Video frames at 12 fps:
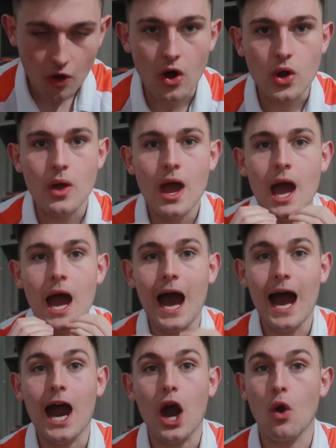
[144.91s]
know
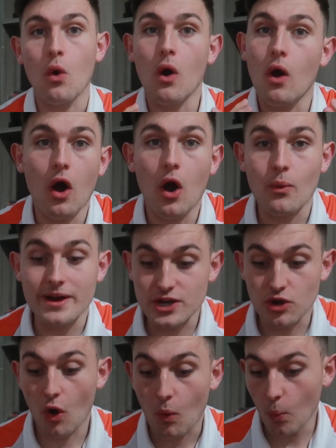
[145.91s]
how are we
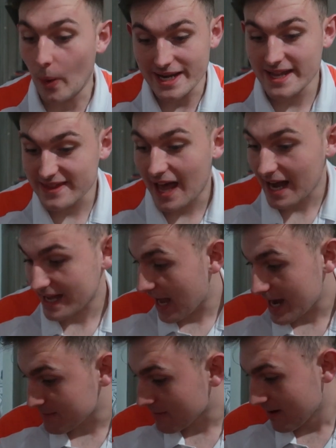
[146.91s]
not winning that
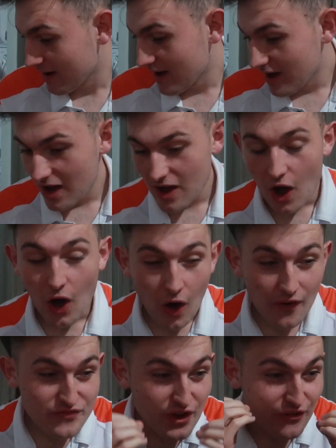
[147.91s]
game.
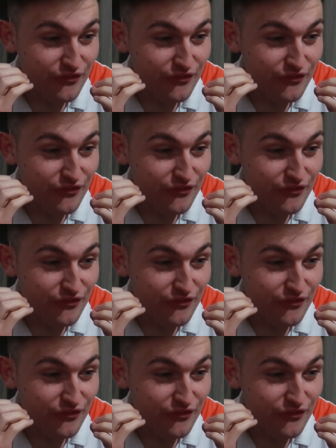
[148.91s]
After